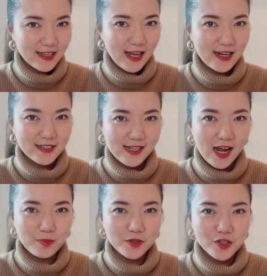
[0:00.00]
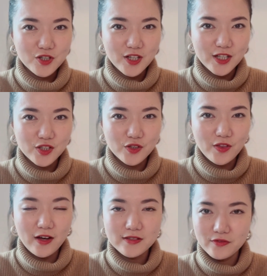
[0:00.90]
that established in
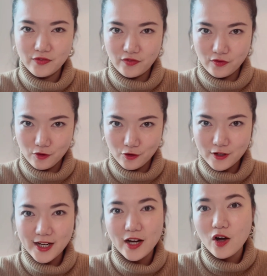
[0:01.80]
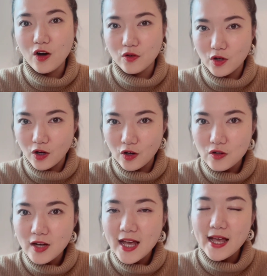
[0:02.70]
2004 in Hong
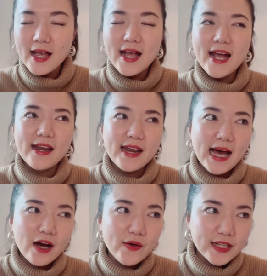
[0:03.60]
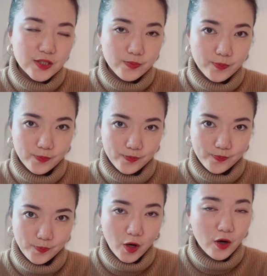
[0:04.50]
Kong, and now it's
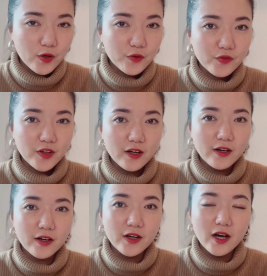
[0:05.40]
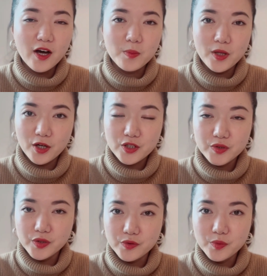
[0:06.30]
part of the luxury
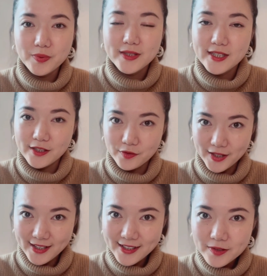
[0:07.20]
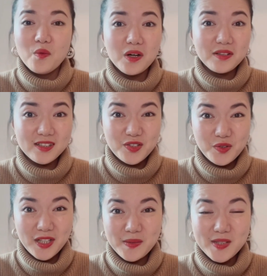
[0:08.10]
group Qeelin. Well, these two
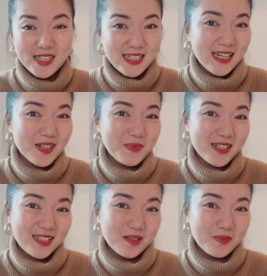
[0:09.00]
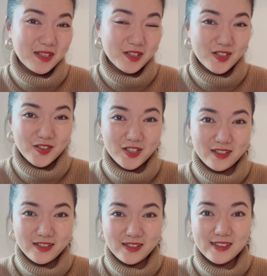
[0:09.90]
names did sound a bit similar to each
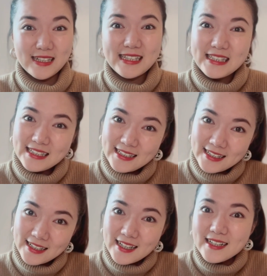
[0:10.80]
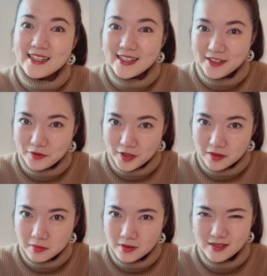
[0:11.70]
other. Qeelin and Qeelin.
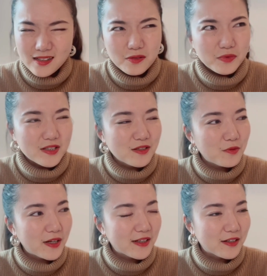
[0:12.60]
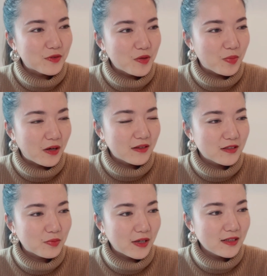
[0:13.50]
Is that the reason why Qeelin bought this
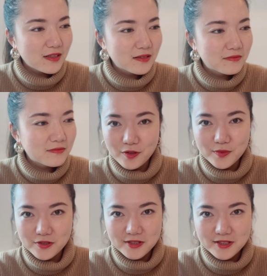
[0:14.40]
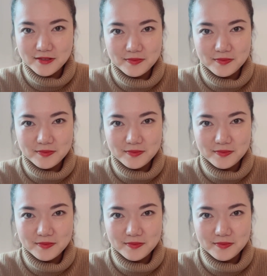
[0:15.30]
brand? I'm just,